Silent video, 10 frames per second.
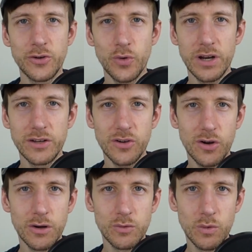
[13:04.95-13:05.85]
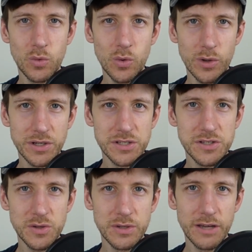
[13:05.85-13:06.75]
credit card rewards.
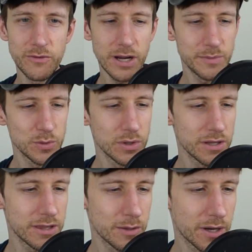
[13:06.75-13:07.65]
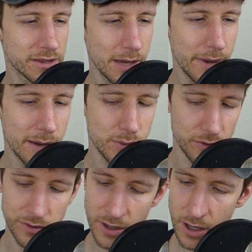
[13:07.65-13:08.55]
So, Dave Ramsey, what do you think about them
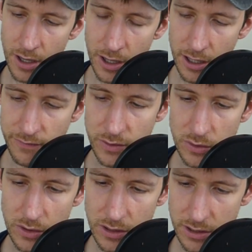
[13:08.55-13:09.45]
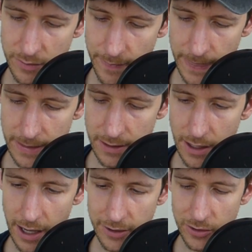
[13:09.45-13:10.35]
apples? If you look,
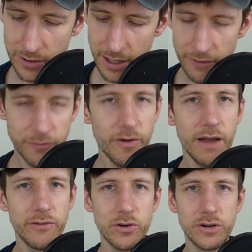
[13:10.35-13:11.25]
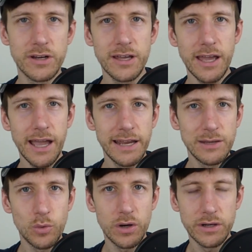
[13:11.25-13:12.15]
I currently have
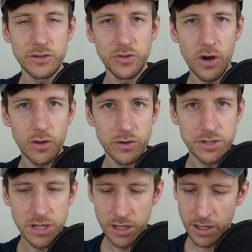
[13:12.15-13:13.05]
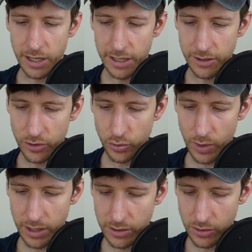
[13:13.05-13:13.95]
$581 in
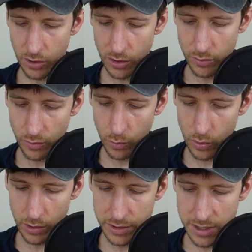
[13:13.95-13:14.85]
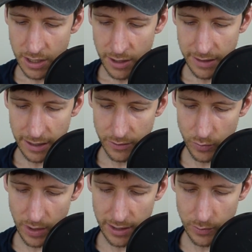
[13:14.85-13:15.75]
credit card rewards. That
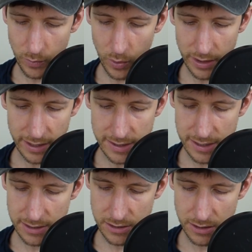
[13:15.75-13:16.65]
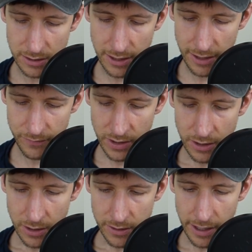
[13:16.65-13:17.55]
red 186 to the left,
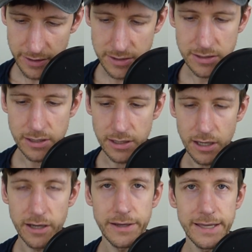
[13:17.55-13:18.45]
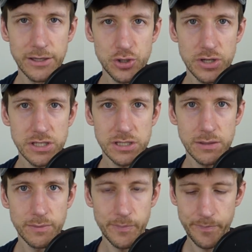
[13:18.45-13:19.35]
that is the interest